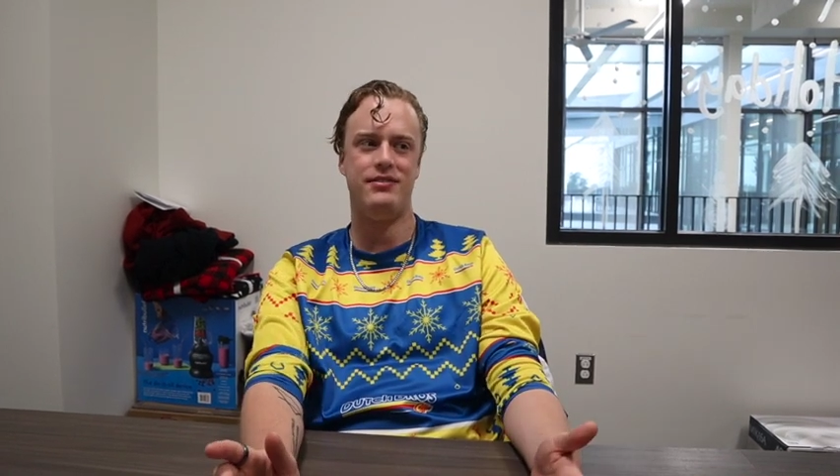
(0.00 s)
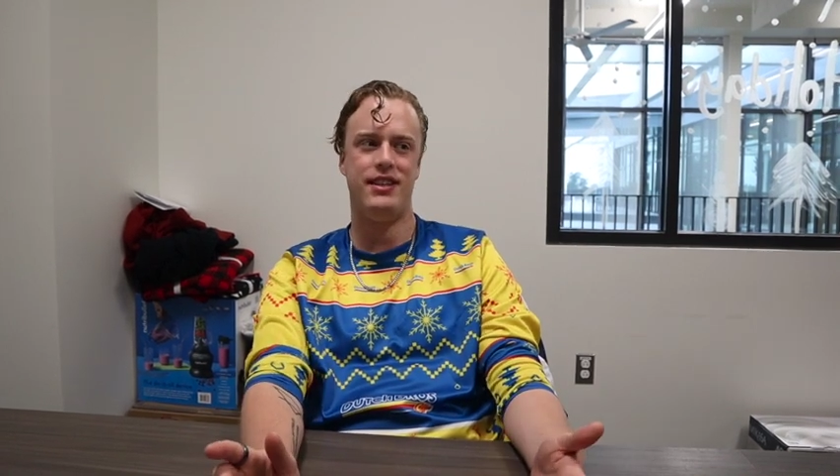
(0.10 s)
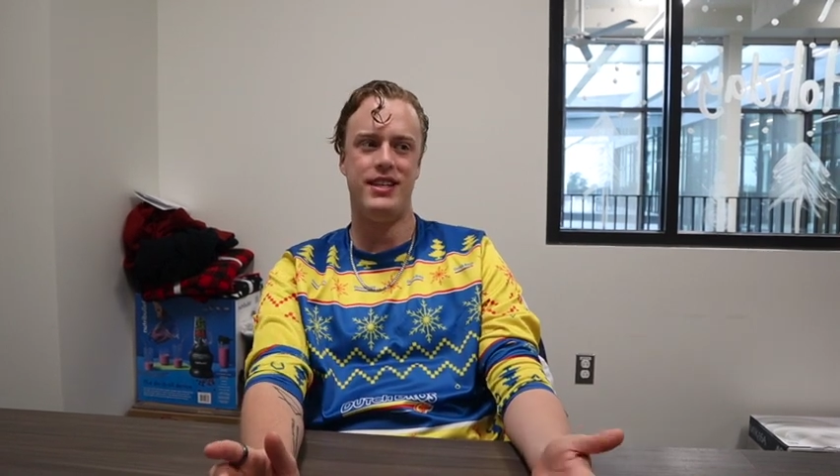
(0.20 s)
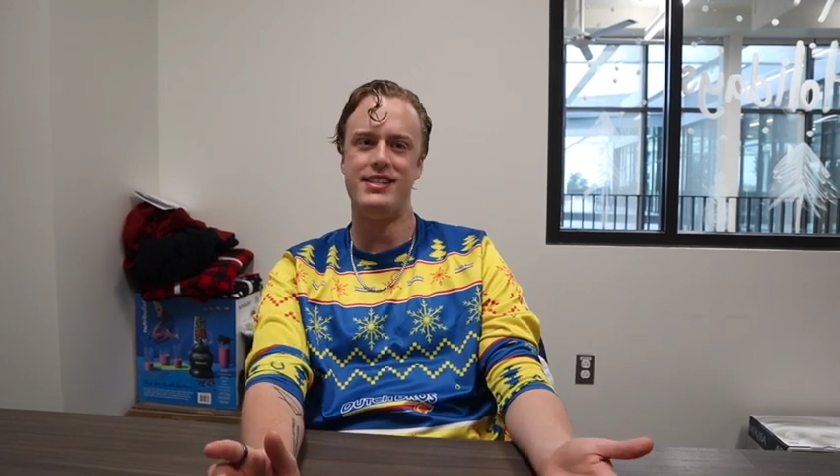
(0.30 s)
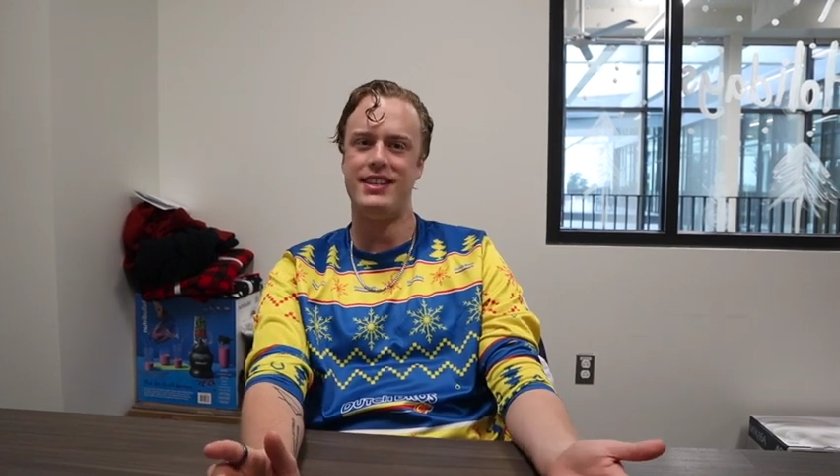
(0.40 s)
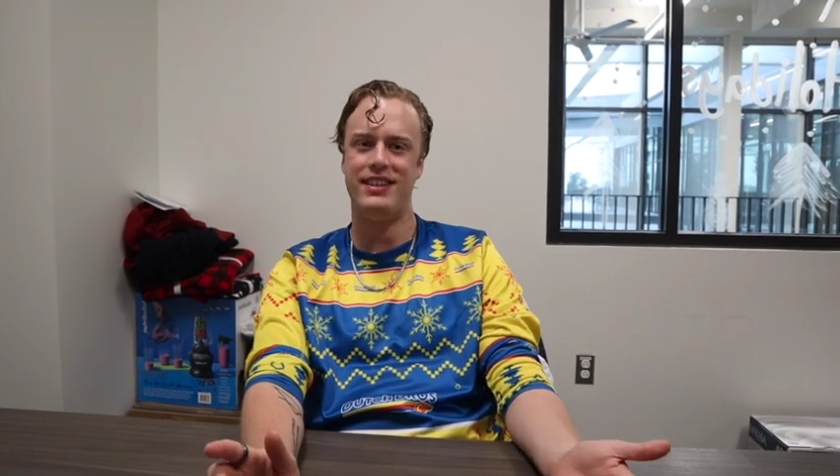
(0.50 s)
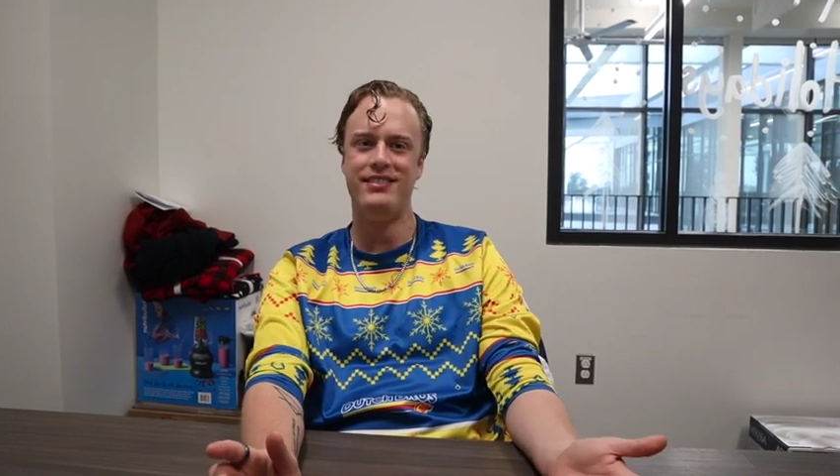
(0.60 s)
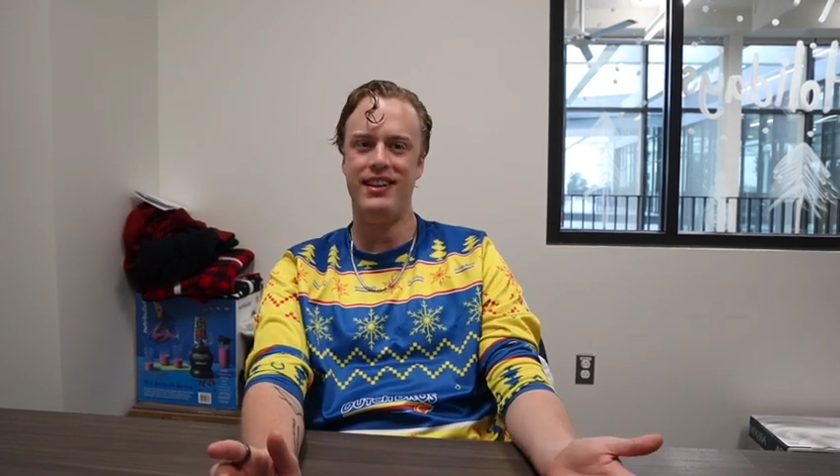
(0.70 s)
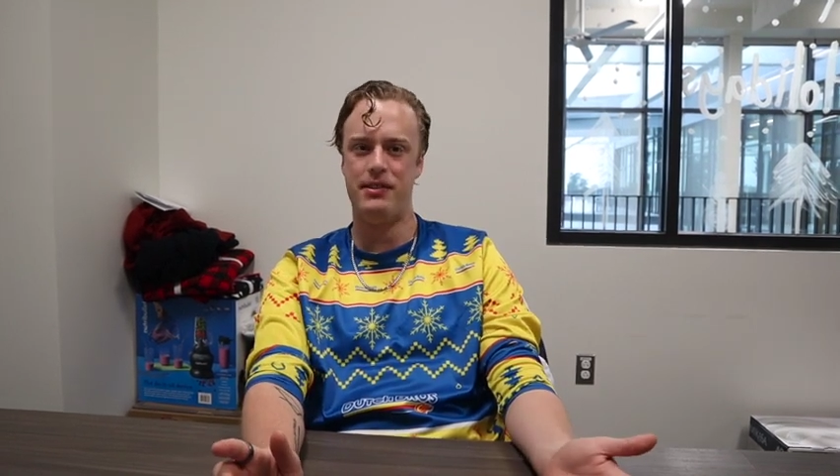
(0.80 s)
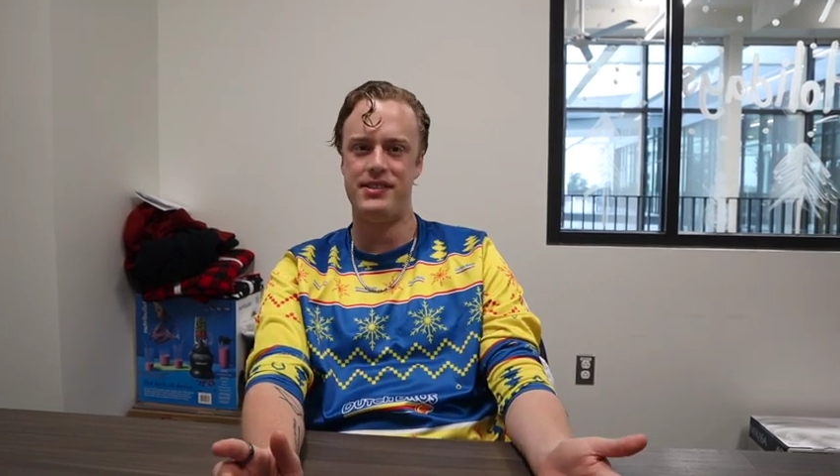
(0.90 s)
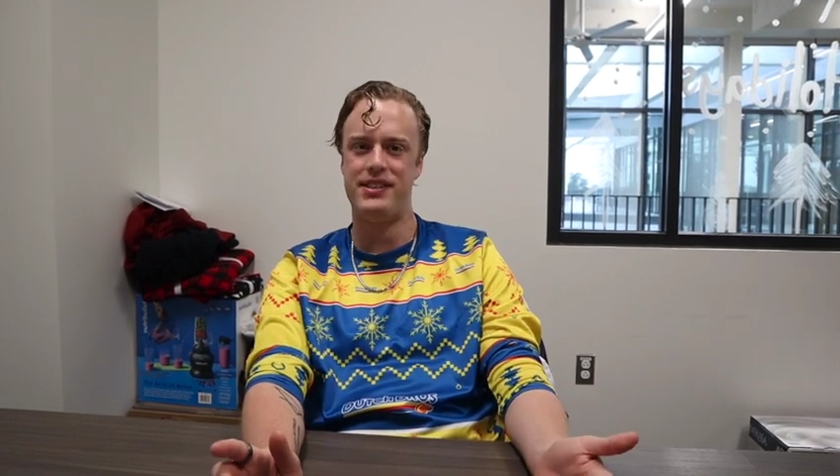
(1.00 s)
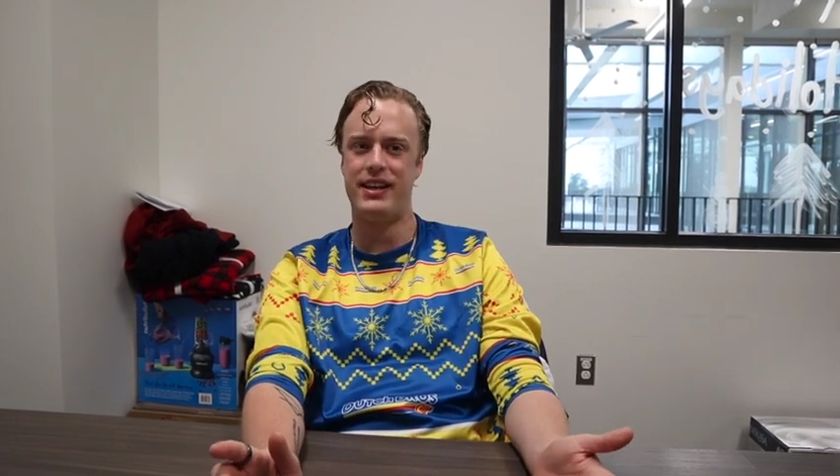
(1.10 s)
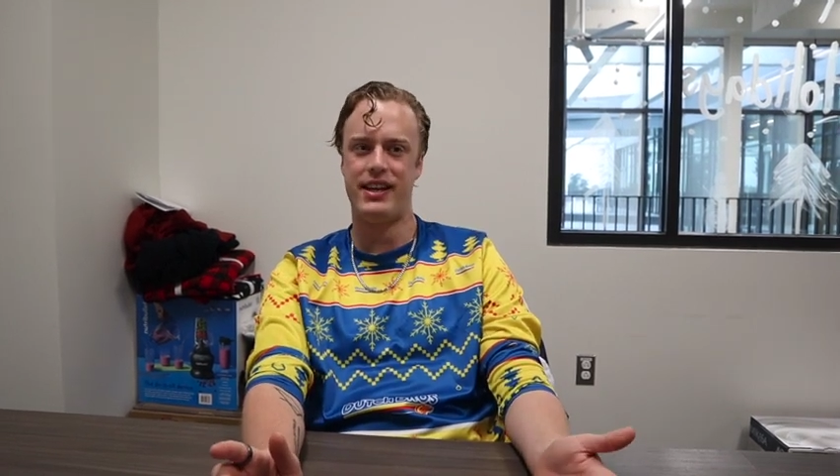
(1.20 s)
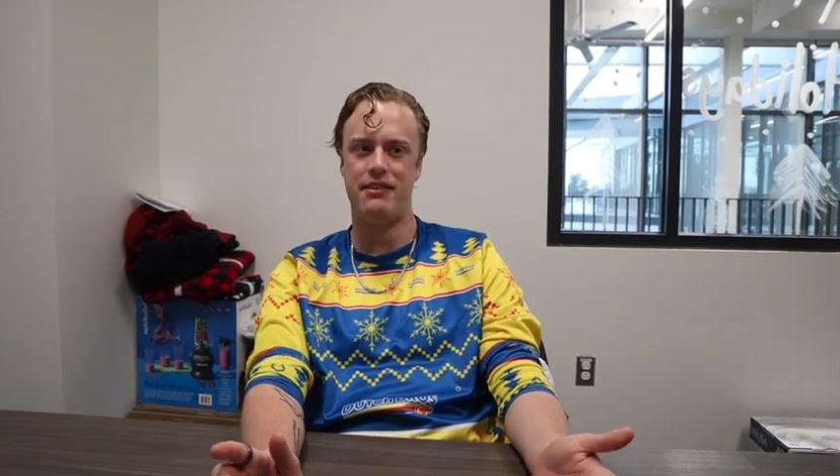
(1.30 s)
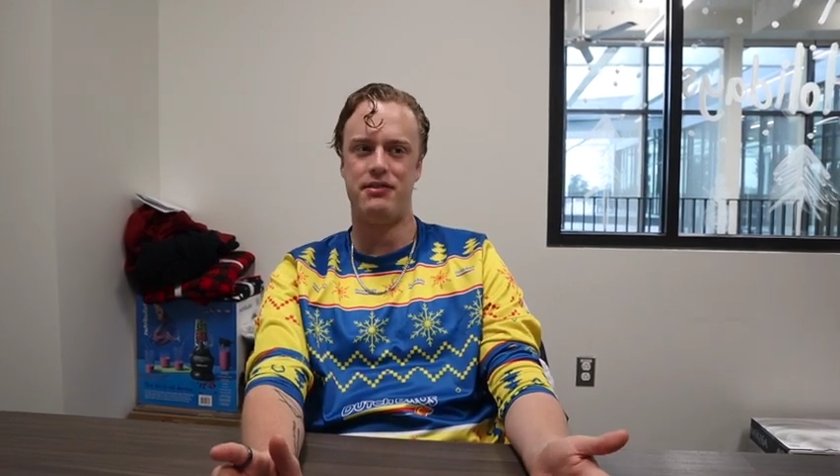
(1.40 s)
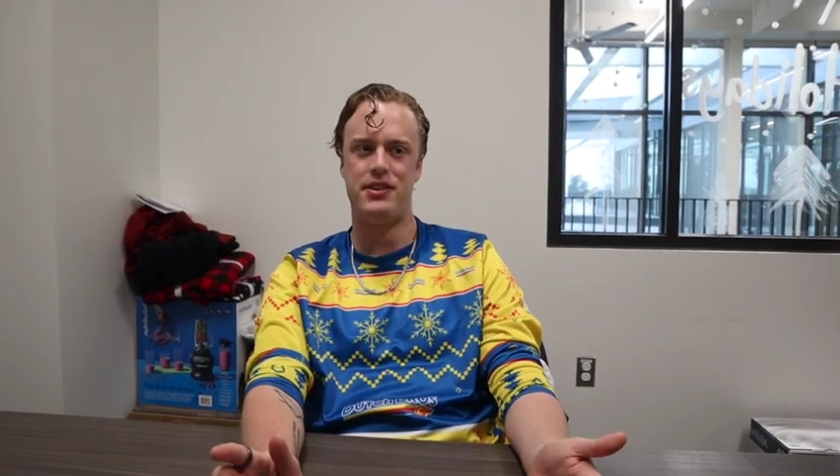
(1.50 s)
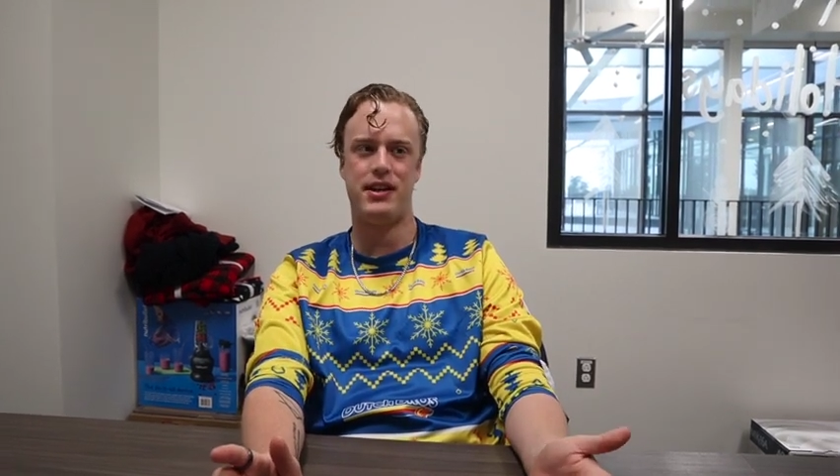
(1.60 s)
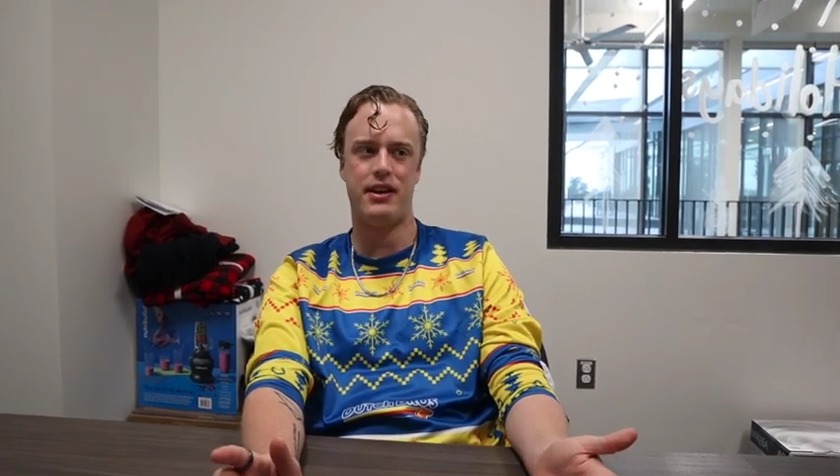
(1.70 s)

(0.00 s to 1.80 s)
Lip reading: easy, I would say, like at first.